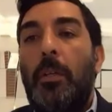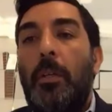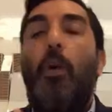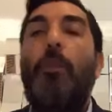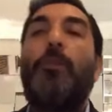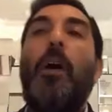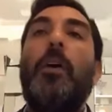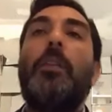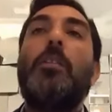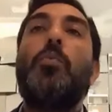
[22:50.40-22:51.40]
the
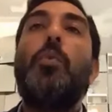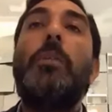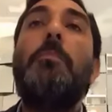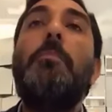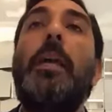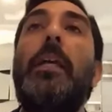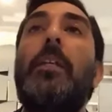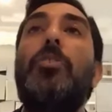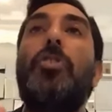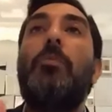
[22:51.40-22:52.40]
forefathers? What
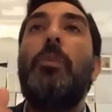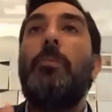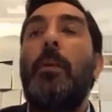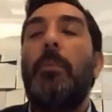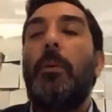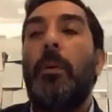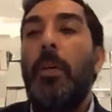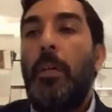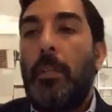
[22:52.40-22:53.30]
made Hashem remember